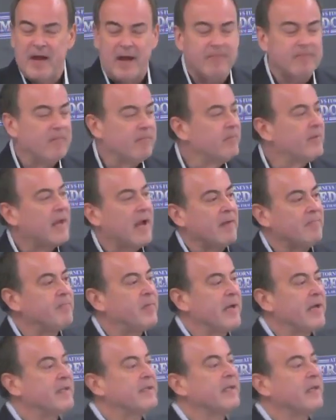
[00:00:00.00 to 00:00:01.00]
that
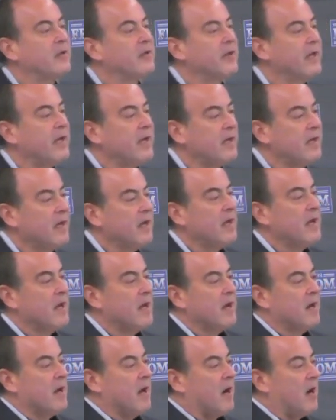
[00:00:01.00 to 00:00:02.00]
basically
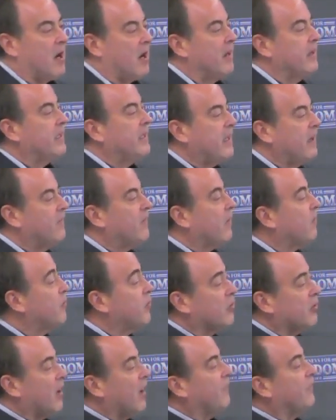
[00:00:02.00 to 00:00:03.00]
give a
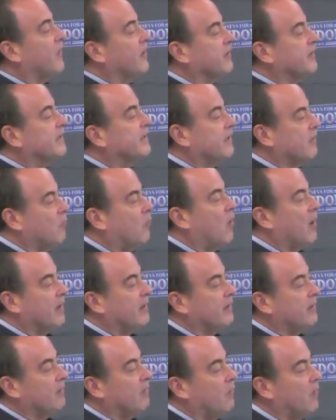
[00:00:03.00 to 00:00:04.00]
preference to
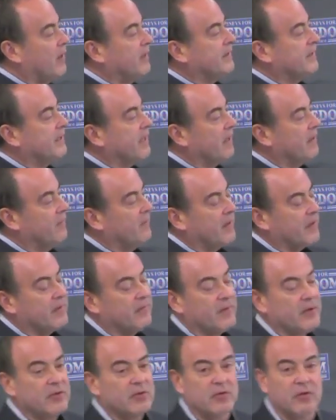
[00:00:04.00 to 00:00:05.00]
one set of
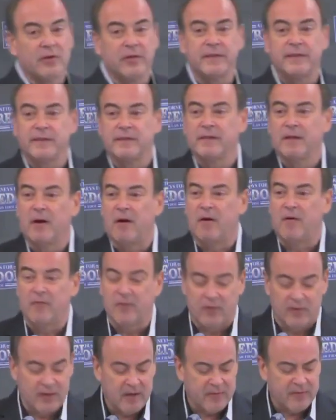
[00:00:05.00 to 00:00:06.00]
individuals
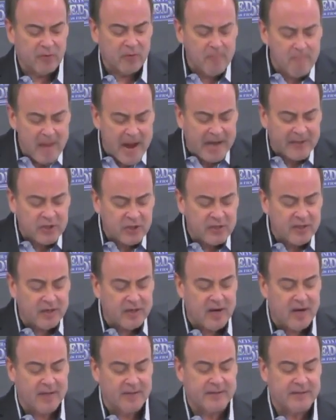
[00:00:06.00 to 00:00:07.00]
over another? Imagine a
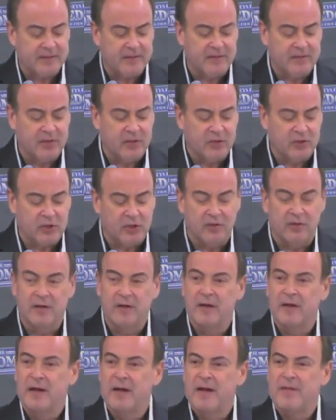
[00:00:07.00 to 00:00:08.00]
Constitution
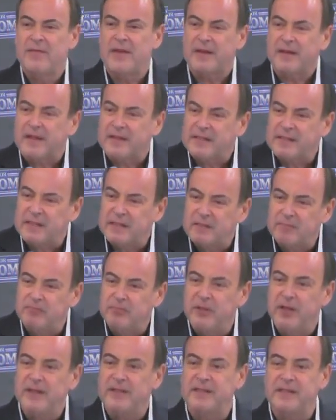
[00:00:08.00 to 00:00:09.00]
that
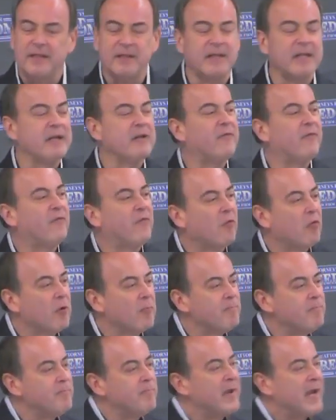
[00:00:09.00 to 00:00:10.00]
explicitly
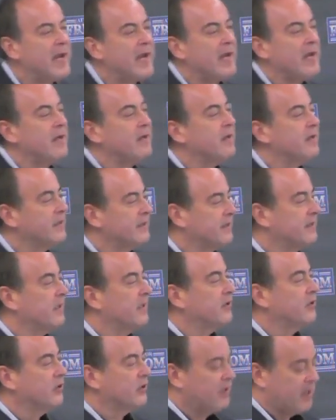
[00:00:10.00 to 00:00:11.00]
forbade
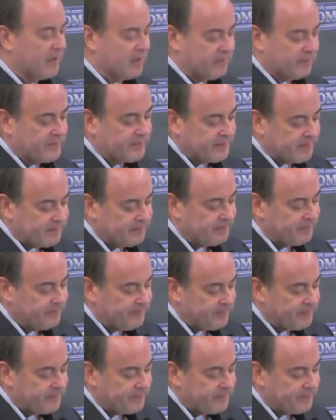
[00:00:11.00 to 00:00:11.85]
such gifts.